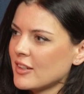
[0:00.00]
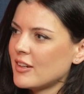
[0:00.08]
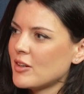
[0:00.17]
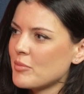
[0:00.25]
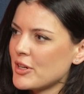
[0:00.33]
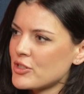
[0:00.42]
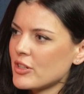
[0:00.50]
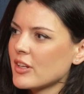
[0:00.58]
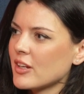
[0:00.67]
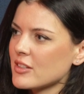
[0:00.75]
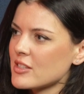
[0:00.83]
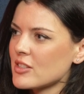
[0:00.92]
mentioning
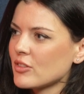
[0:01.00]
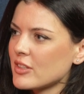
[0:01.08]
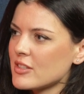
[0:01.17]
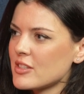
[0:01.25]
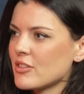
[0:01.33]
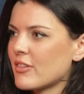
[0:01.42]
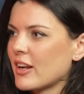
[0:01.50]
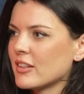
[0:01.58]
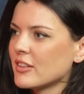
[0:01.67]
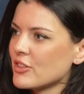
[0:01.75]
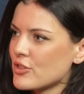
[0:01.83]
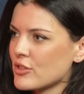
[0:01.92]
consultancy rather
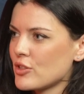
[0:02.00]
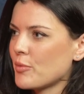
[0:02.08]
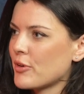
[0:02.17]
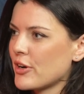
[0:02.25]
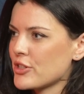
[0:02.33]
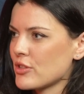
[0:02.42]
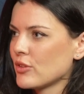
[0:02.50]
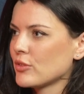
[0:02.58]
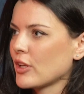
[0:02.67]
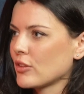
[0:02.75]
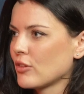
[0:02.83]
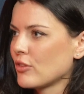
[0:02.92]
than just the operational
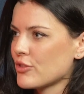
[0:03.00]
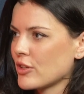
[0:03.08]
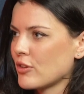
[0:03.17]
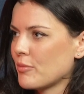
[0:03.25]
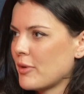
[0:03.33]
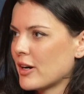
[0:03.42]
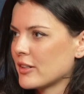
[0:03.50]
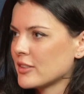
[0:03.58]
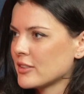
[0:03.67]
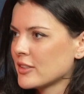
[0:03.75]
technological part.